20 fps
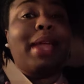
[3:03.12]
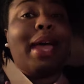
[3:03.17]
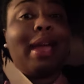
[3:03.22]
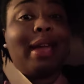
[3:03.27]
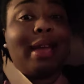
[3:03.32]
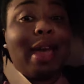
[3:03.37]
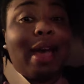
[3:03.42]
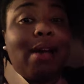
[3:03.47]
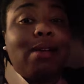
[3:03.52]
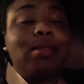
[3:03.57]

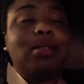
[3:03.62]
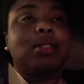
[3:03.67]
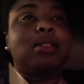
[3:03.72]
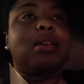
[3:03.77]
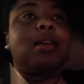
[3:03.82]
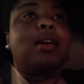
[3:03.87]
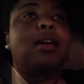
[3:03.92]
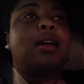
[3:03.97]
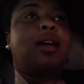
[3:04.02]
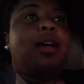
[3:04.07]

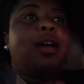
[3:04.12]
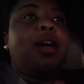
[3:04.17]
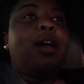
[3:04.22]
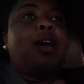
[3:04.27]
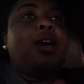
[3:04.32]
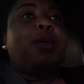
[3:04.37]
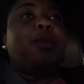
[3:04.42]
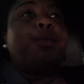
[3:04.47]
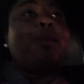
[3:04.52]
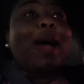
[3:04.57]
blackouts,
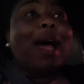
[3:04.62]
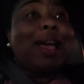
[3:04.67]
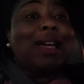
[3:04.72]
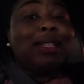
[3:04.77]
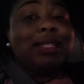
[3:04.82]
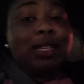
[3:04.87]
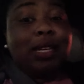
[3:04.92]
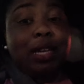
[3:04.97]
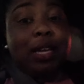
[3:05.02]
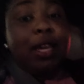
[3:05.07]

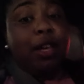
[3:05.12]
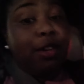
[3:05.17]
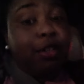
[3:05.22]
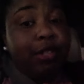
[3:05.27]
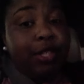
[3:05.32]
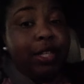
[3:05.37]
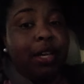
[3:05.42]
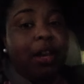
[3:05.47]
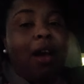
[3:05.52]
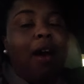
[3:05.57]
rising
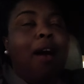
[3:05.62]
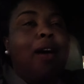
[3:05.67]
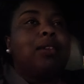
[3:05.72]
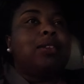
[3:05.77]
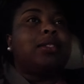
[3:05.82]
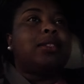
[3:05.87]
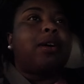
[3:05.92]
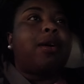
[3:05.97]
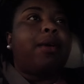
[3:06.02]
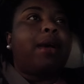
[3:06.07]
energy
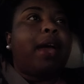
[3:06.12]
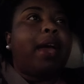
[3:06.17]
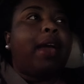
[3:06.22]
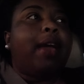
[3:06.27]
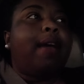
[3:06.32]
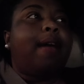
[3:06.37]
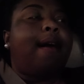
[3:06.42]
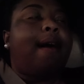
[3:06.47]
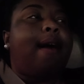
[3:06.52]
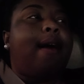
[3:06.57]
costs?
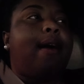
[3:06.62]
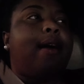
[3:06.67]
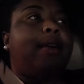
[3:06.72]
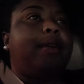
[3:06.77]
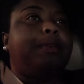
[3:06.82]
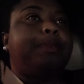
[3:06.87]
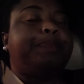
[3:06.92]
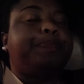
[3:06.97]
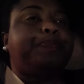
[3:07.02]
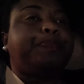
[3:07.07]
Okay,
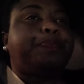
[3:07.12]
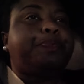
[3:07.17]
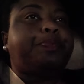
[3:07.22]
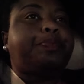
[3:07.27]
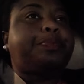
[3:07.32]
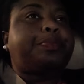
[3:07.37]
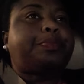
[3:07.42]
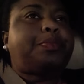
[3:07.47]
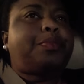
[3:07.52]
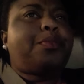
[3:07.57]

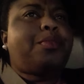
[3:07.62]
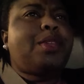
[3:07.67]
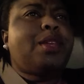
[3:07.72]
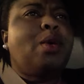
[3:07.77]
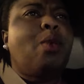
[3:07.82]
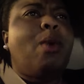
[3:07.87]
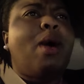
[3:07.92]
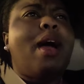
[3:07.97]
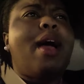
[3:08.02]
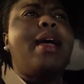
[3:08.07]

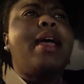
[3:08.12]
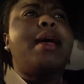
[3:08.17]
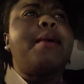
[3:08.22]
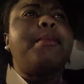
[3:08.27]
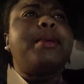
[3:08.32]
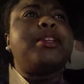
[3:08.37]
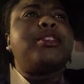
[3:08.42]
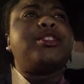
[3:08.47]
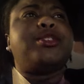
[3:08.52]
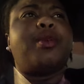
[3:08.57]
where I
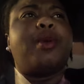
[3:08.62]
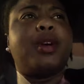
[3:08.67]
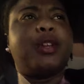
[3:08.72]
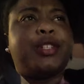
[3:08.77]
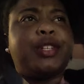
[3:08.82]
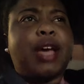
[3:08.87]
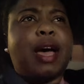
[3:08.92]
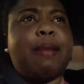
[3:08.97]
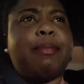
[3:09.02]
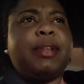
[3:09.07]
am in
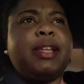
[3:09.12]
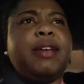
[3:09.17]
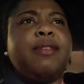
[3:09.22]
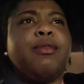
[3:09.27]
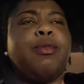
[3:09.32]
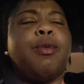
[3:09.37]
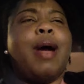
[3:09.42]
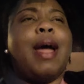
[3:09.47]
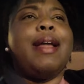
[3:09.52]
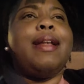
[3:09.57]
Georgia, I
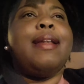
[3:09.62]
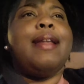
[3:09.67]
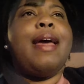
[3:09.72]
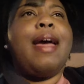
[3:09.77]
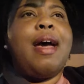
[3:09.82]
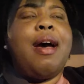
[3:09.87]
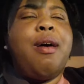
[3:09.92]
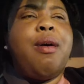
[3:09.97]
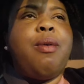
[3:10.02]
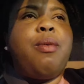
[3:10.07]
believe right
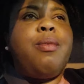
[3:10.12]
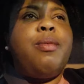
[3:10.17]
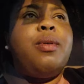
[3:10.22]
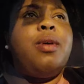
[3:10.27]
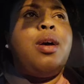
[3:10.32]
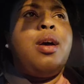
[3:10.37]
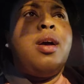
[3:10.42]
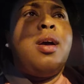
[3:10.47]
now,